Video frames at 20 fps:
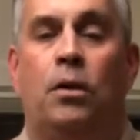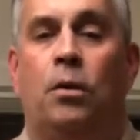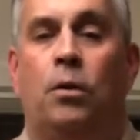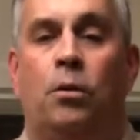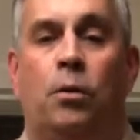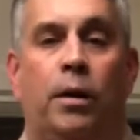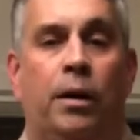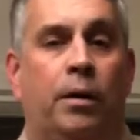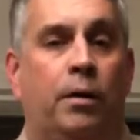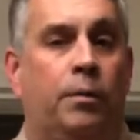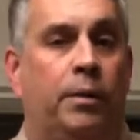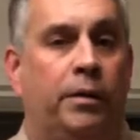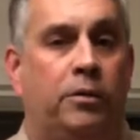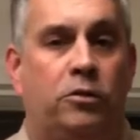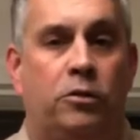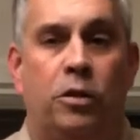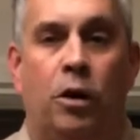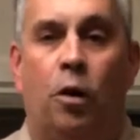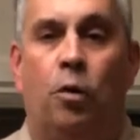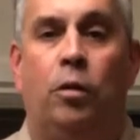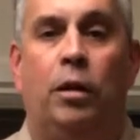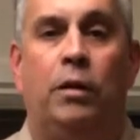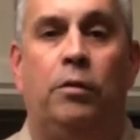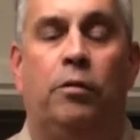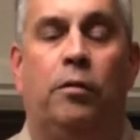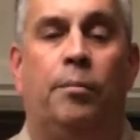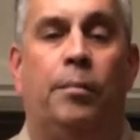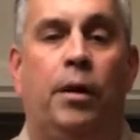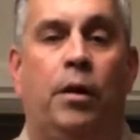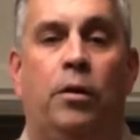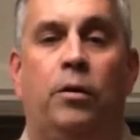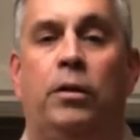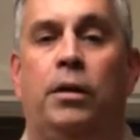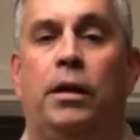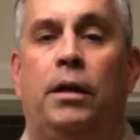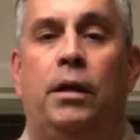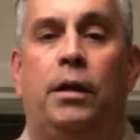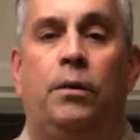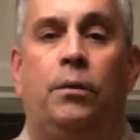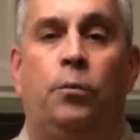where it's totally remote,
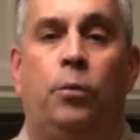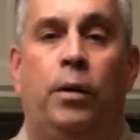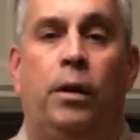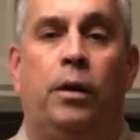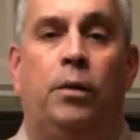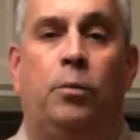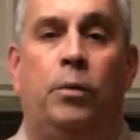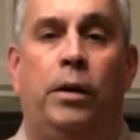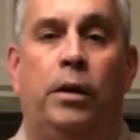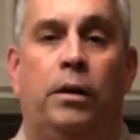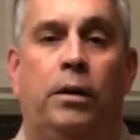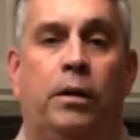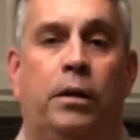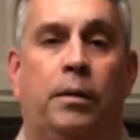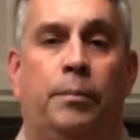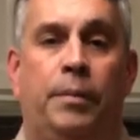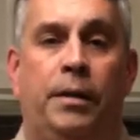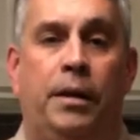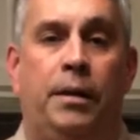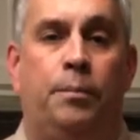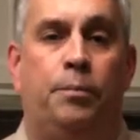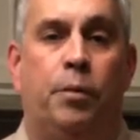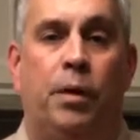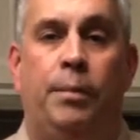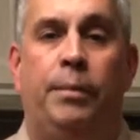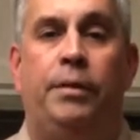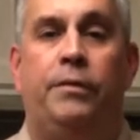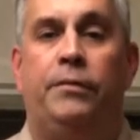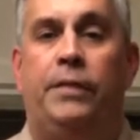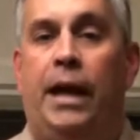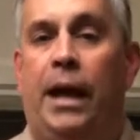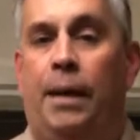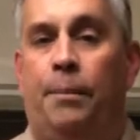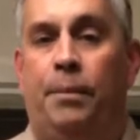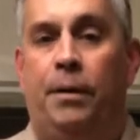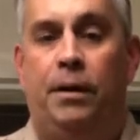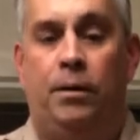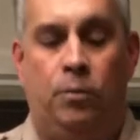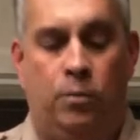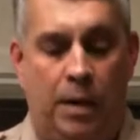where we are going to be primitive
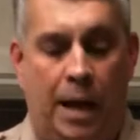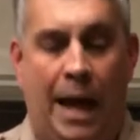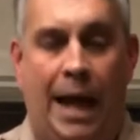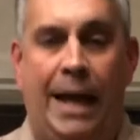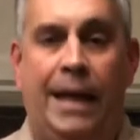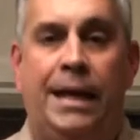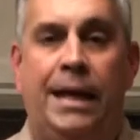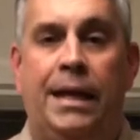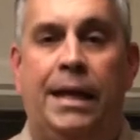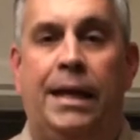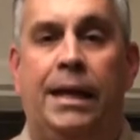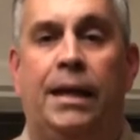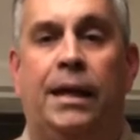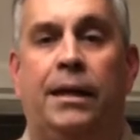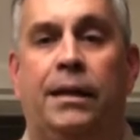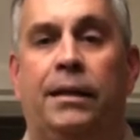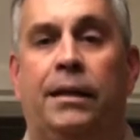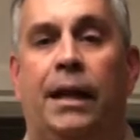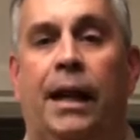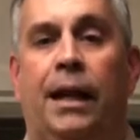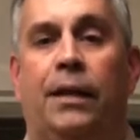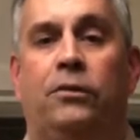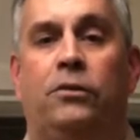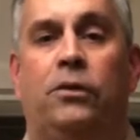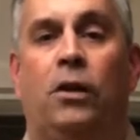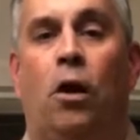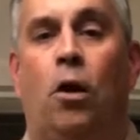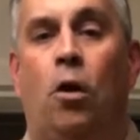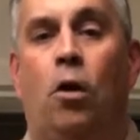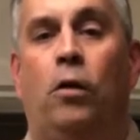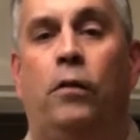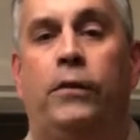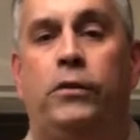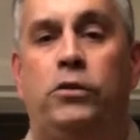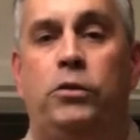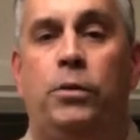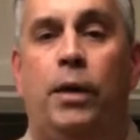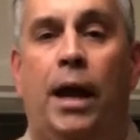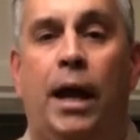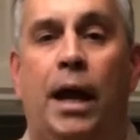camping, hiking in, and all
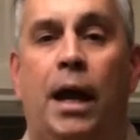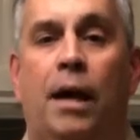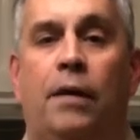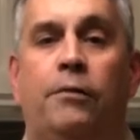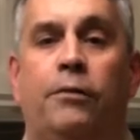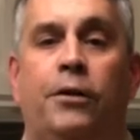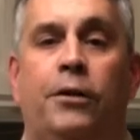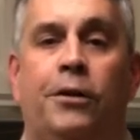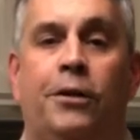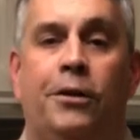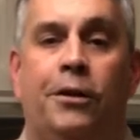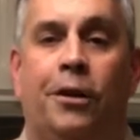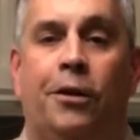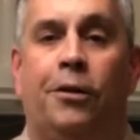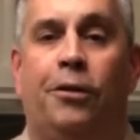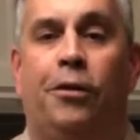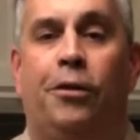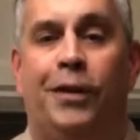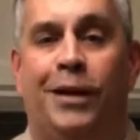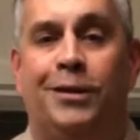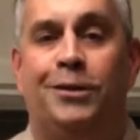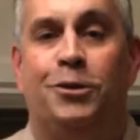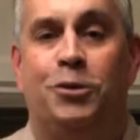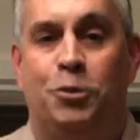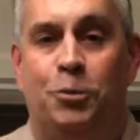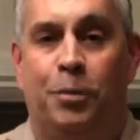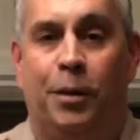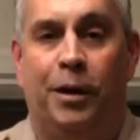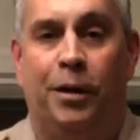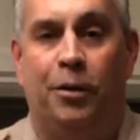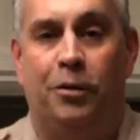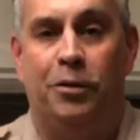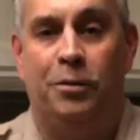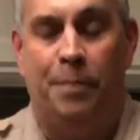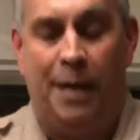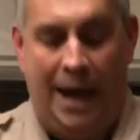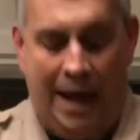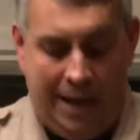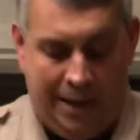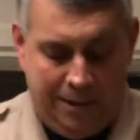that you have are the things that you bring on your
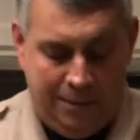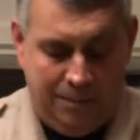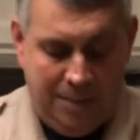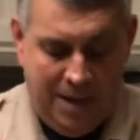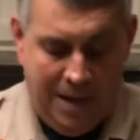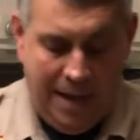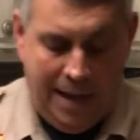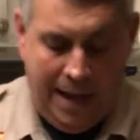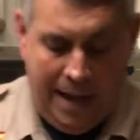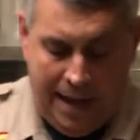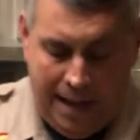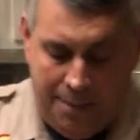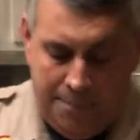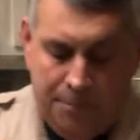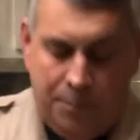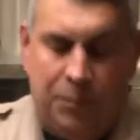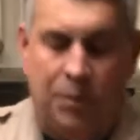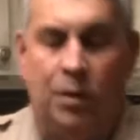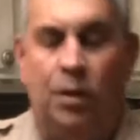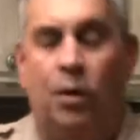back. And